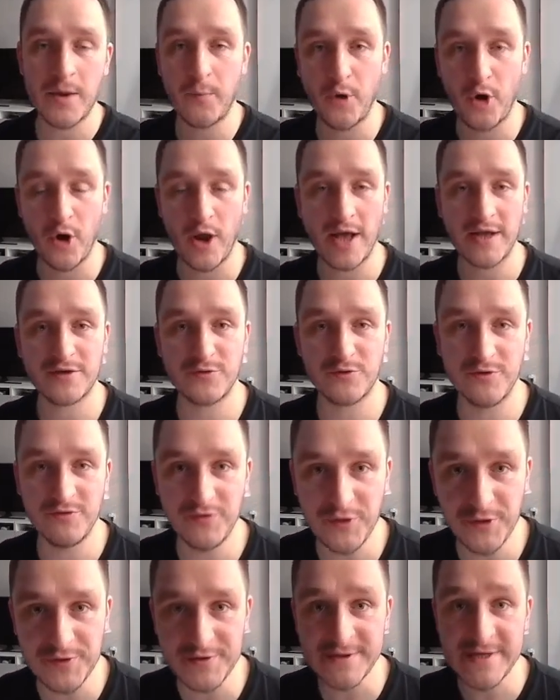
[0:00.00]
product
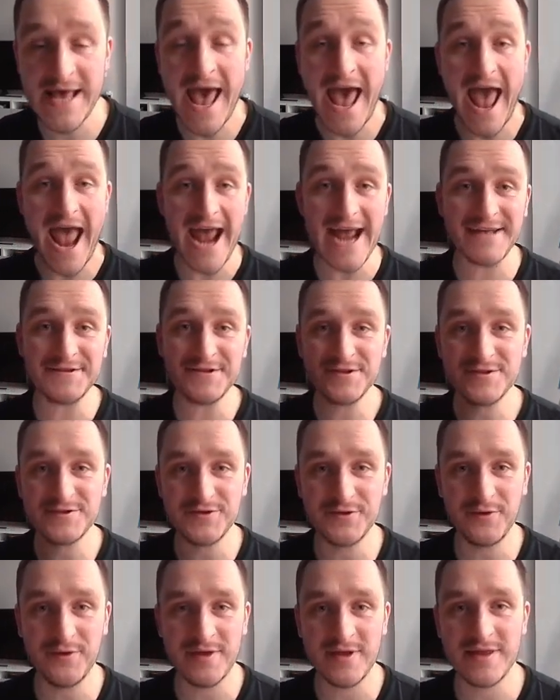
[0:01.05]
reviews. And
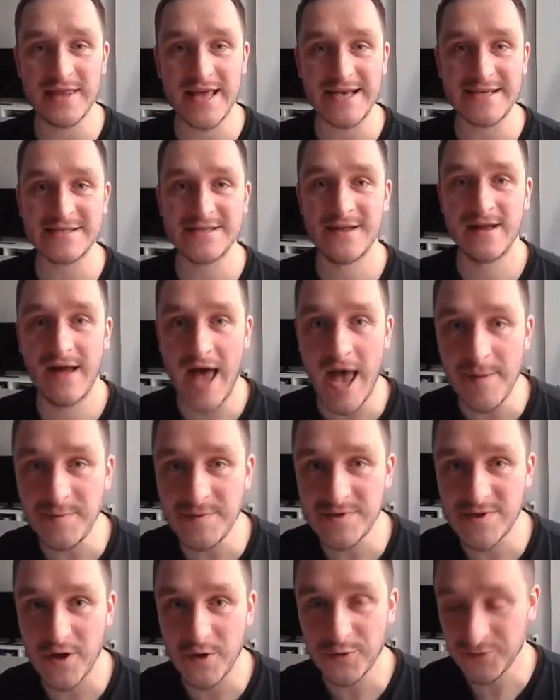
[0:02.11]
see you in the next
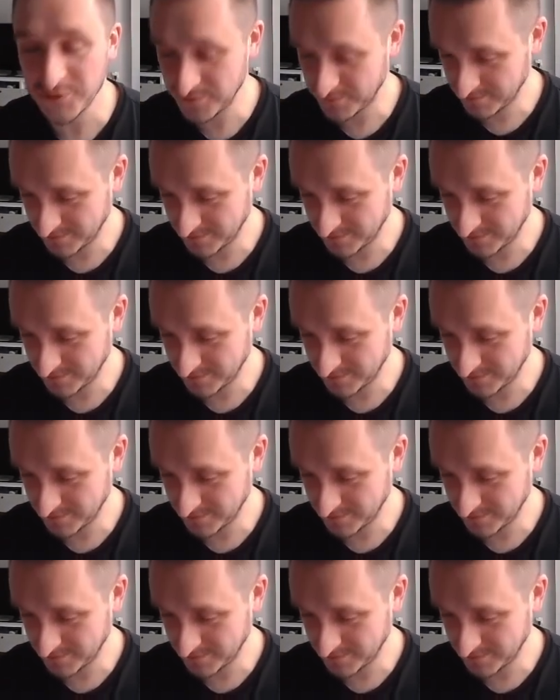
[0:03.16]
episode.